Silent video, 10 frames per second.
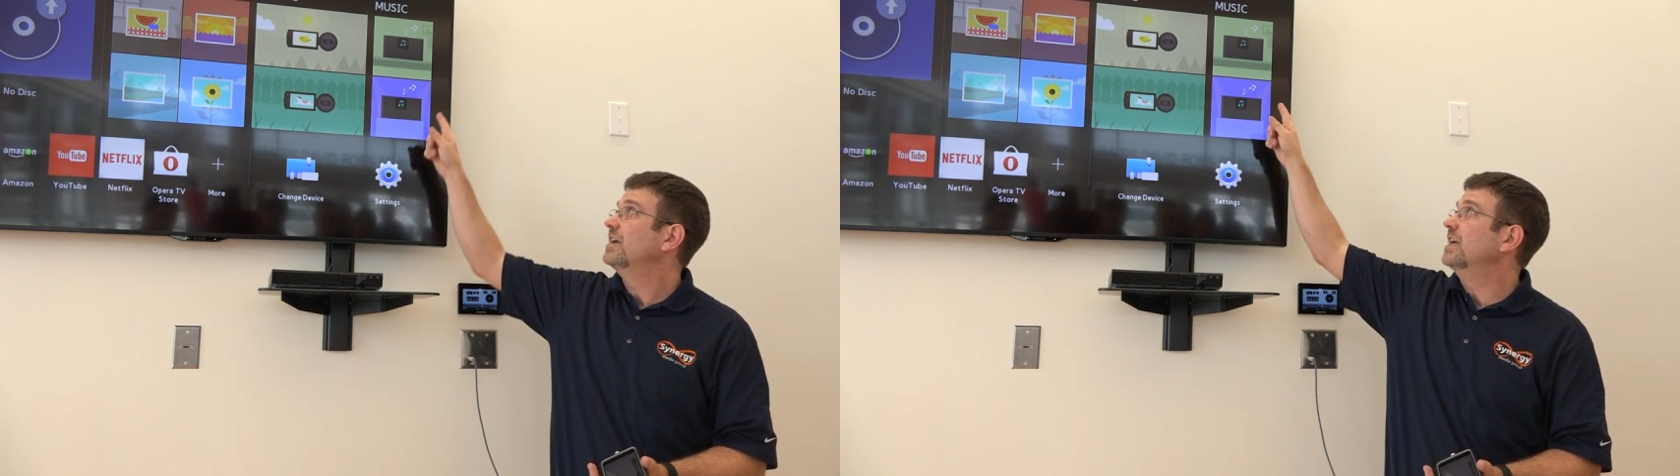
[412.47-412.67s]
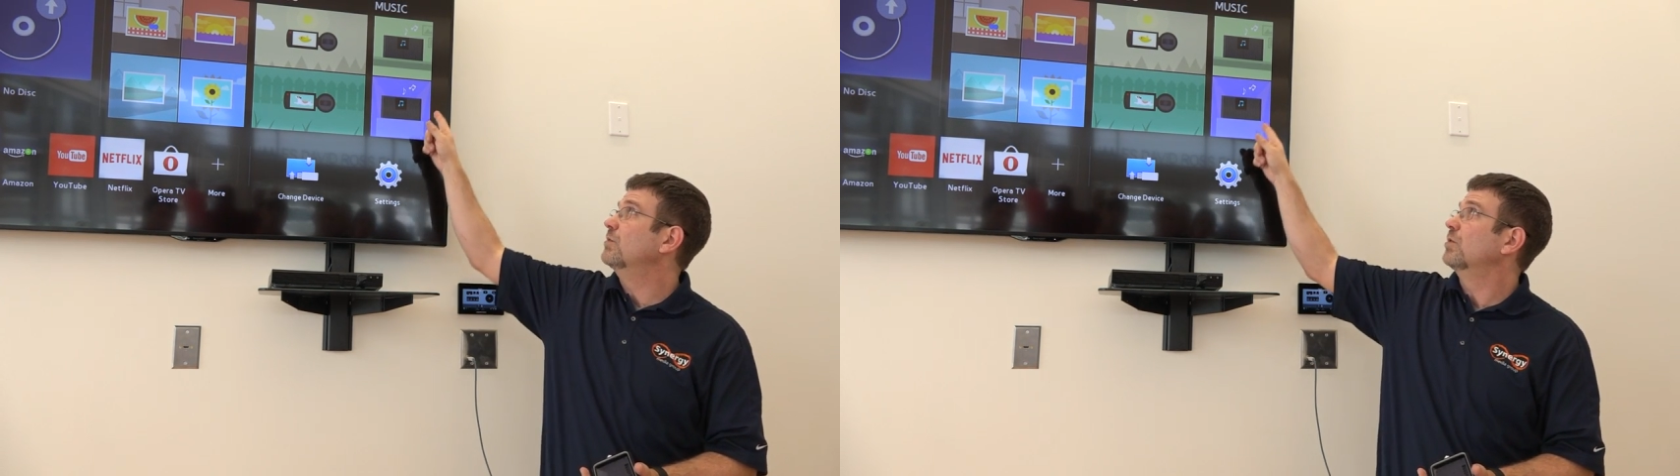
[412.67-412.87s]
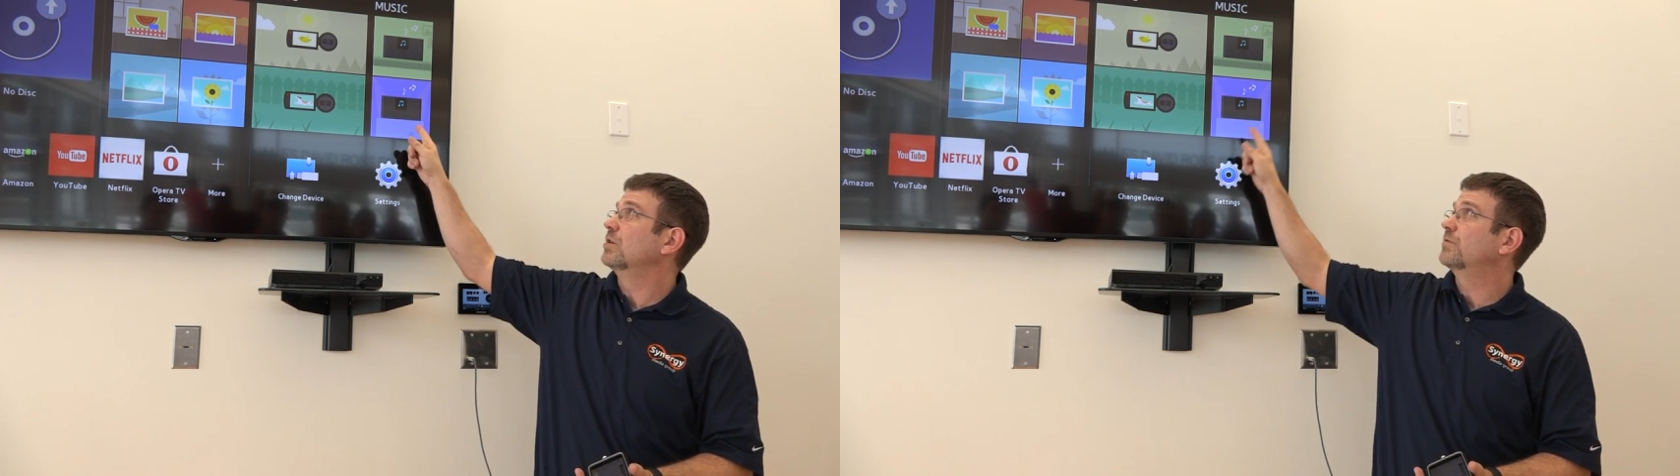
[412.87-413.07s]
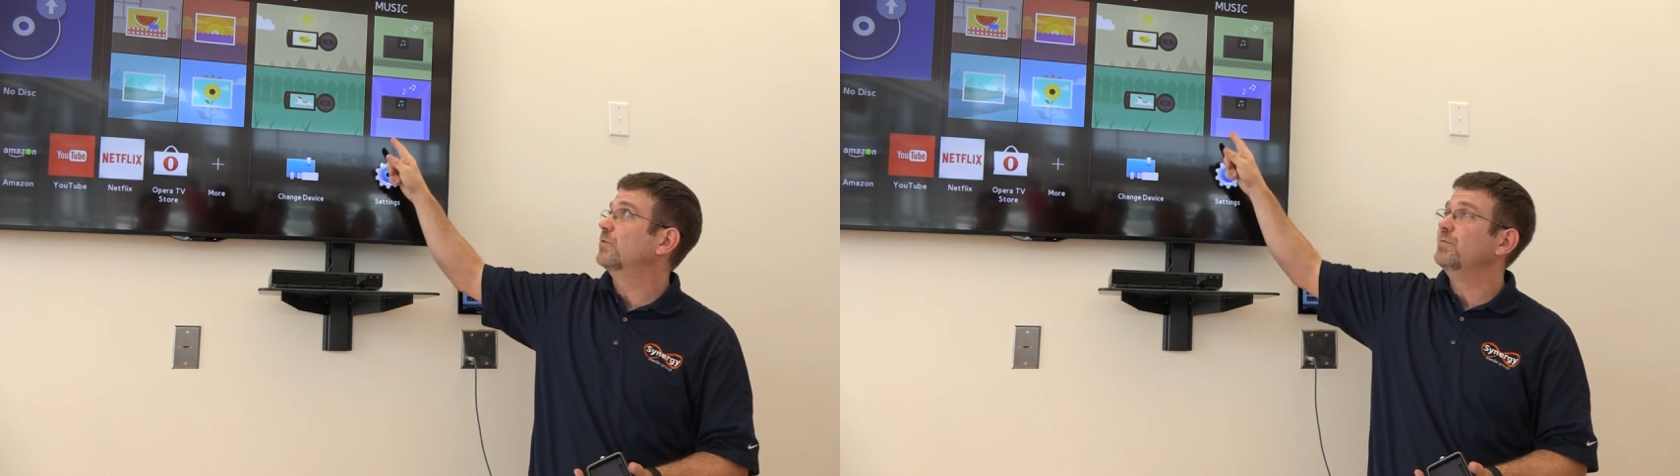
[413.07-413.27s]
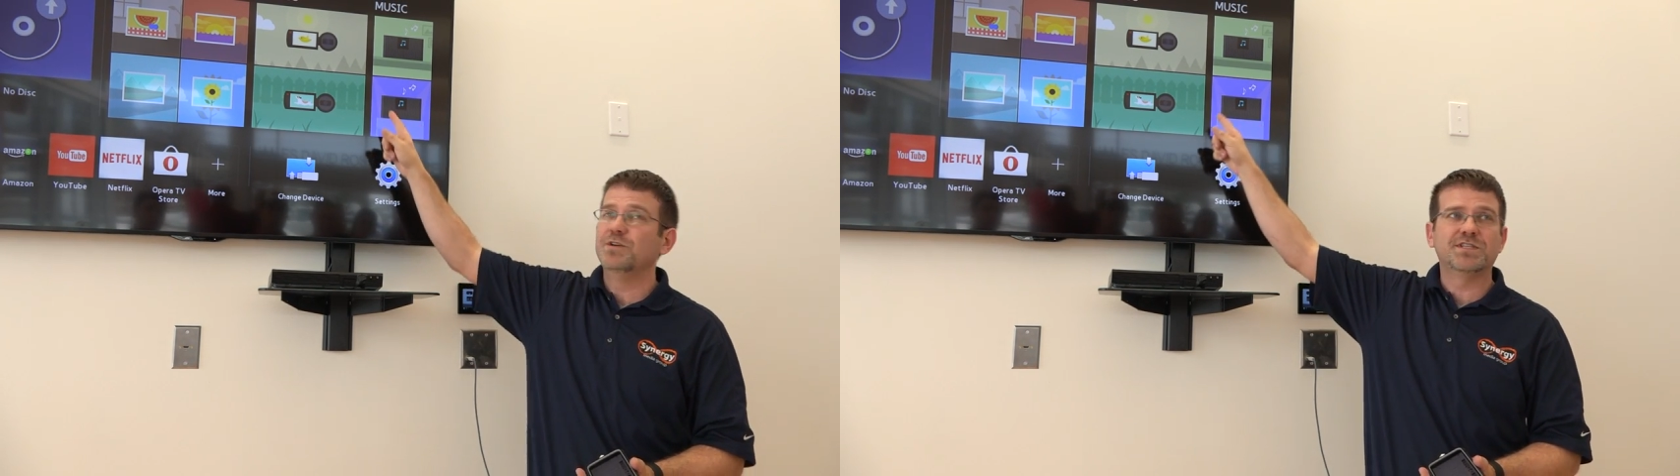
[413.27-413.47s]
and it will look for
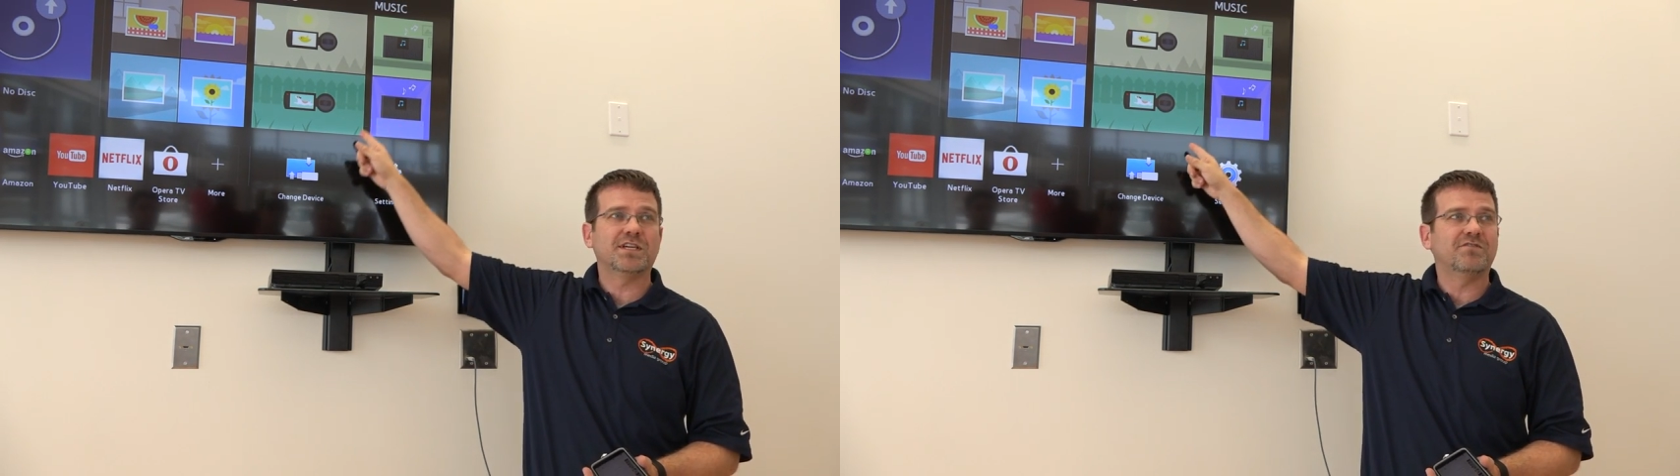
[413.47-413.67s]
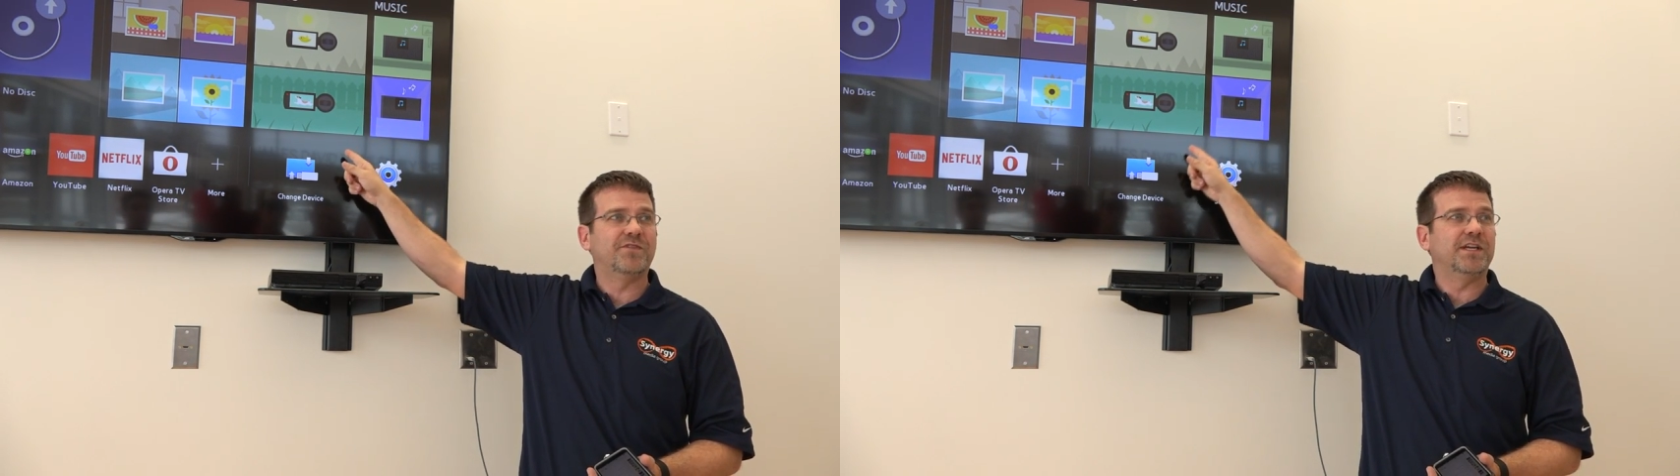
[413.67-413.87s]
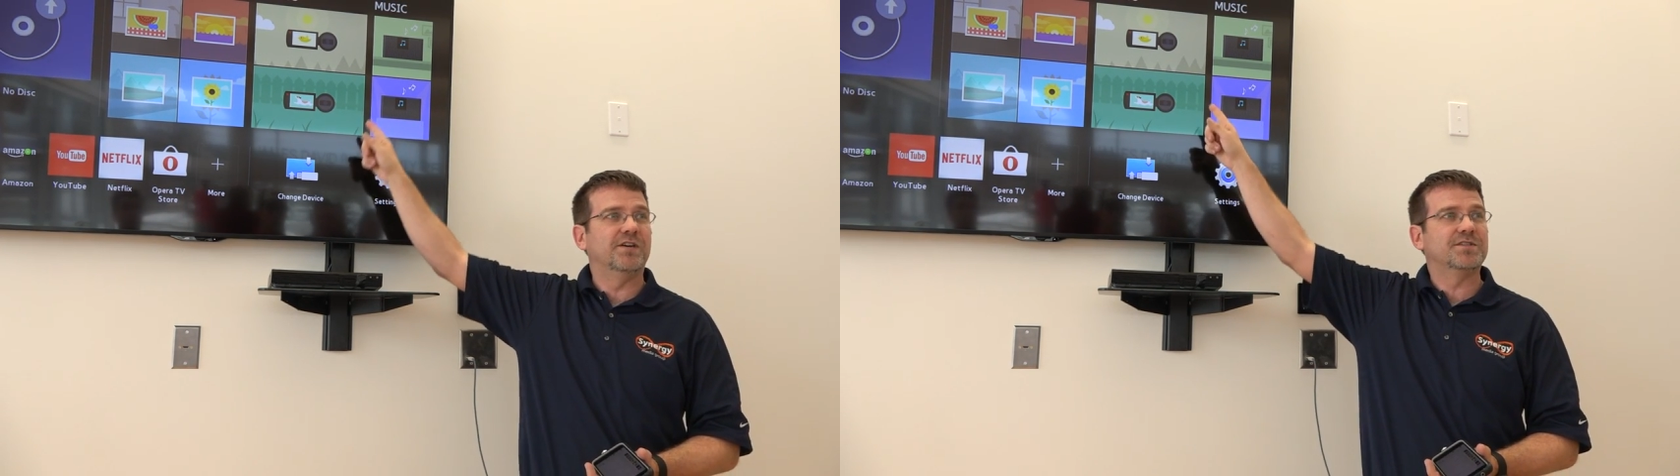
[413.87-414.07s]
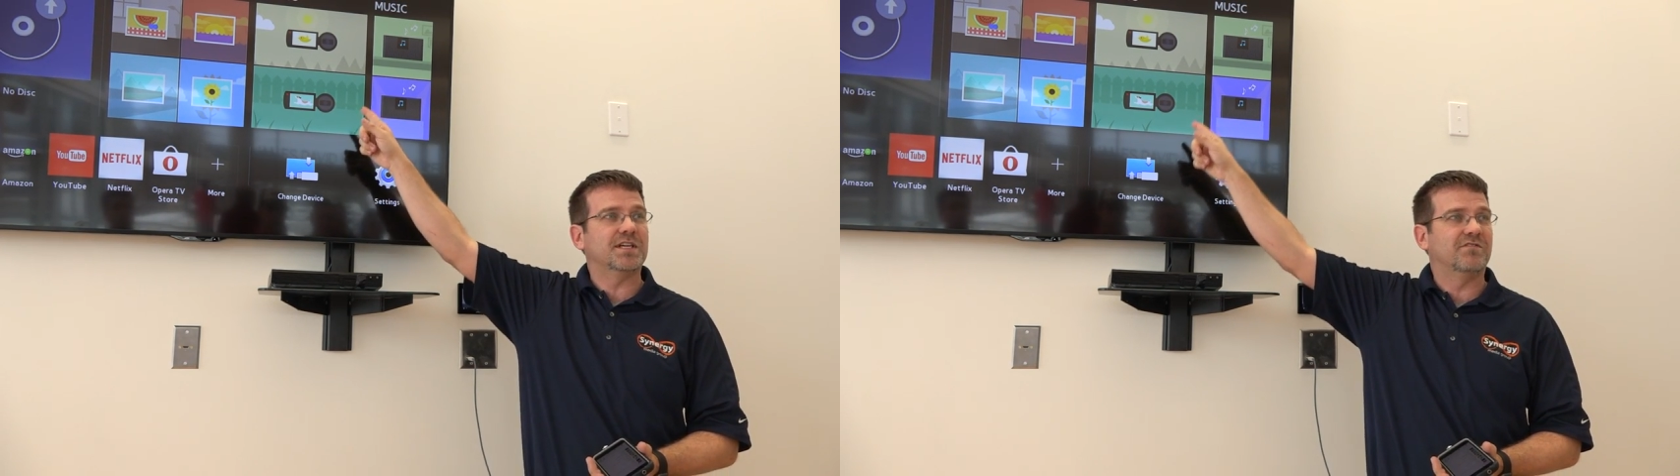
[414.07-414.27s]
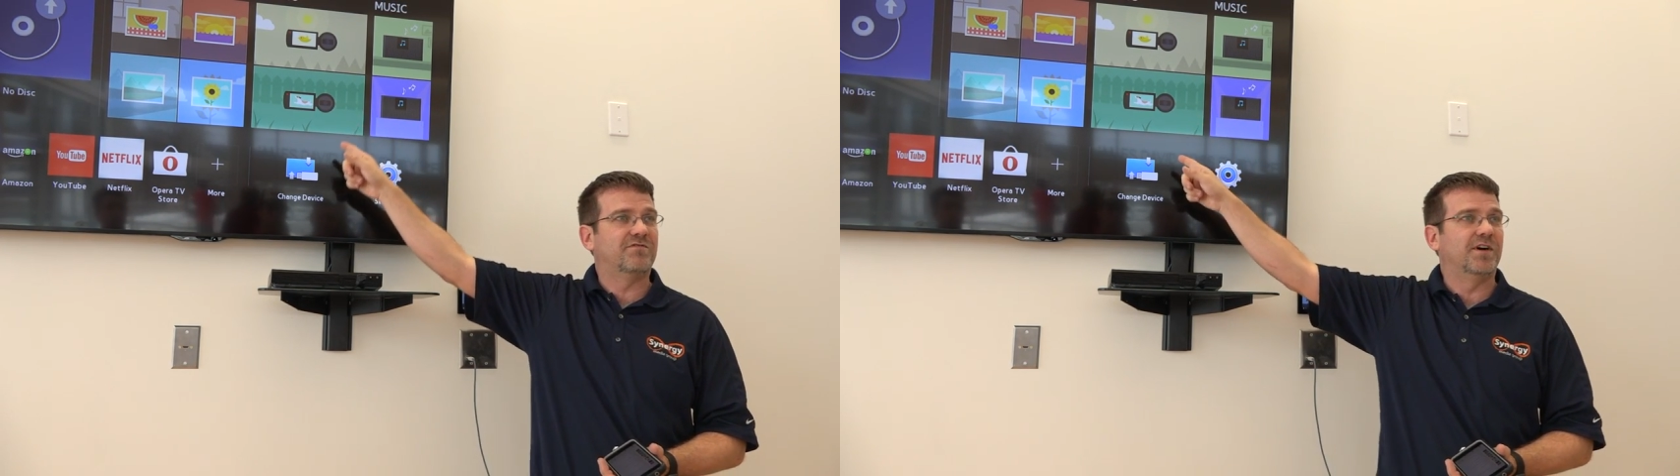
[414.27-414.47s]
music, videos,
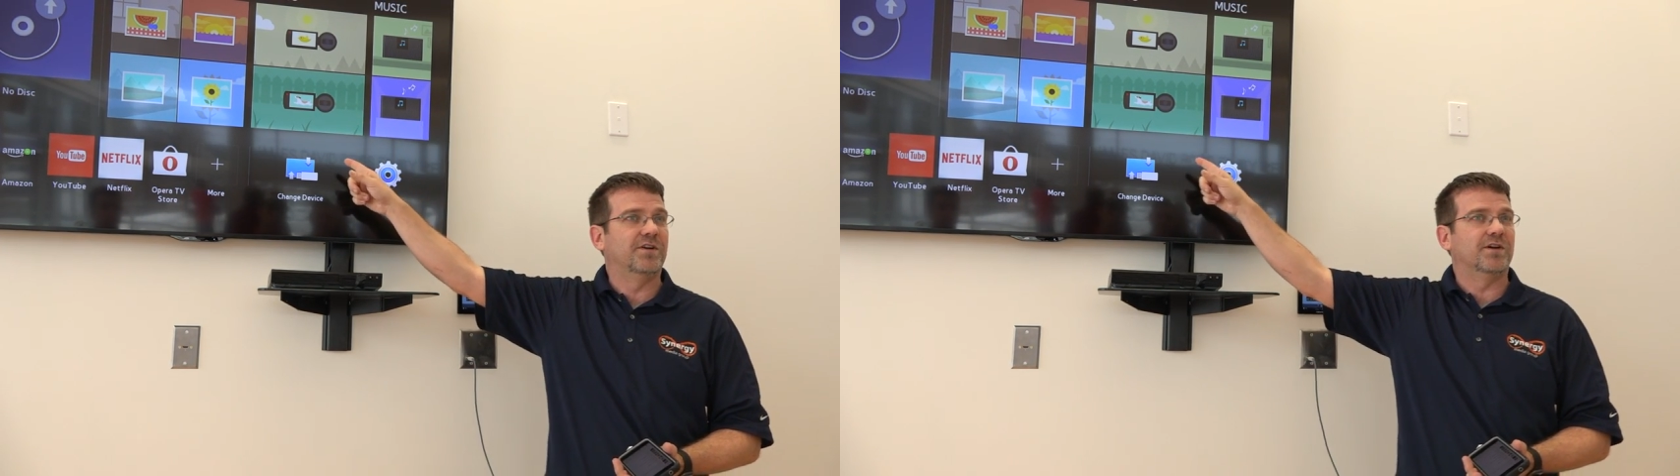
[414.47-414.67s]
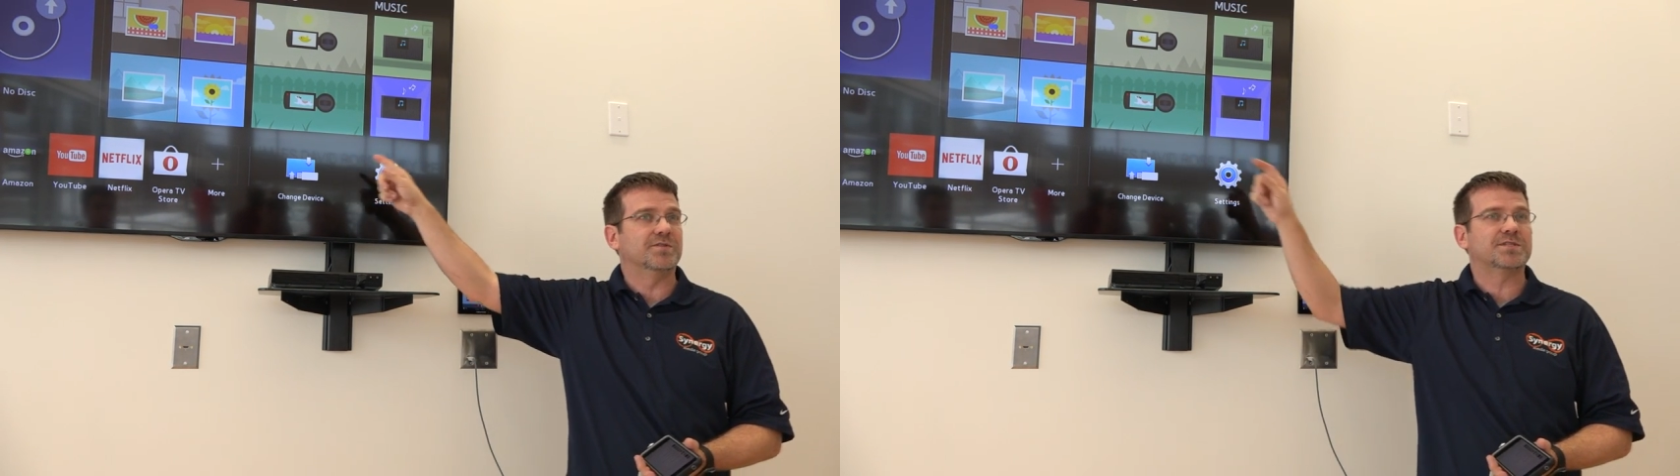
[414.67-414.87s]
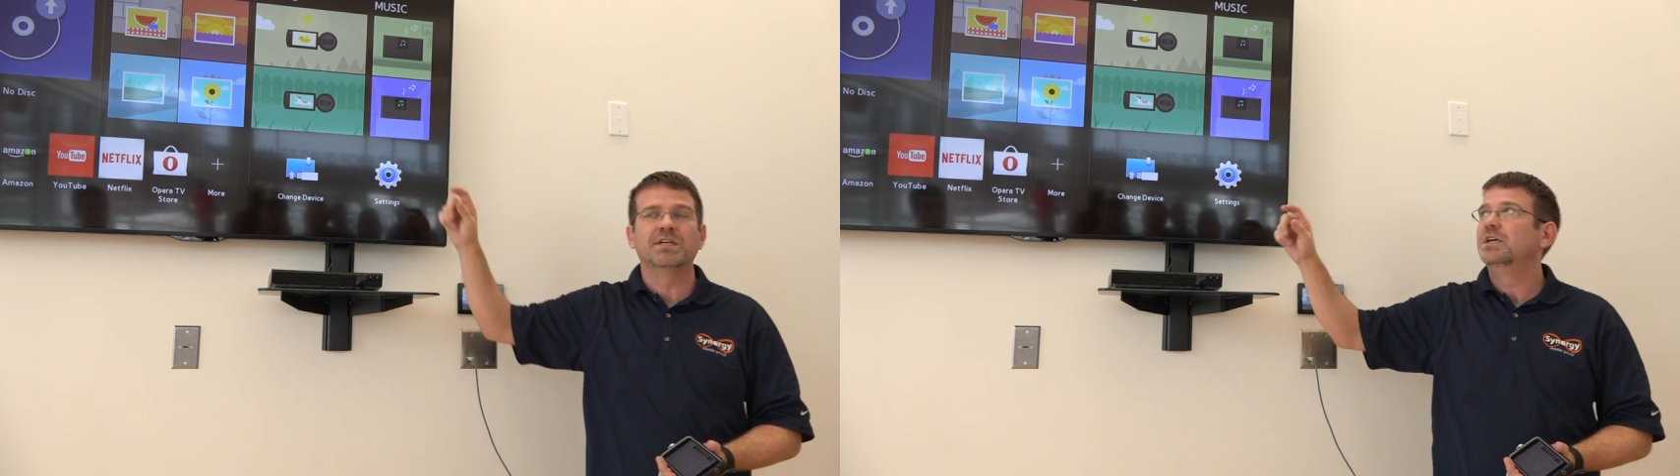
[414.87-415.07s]
and photos.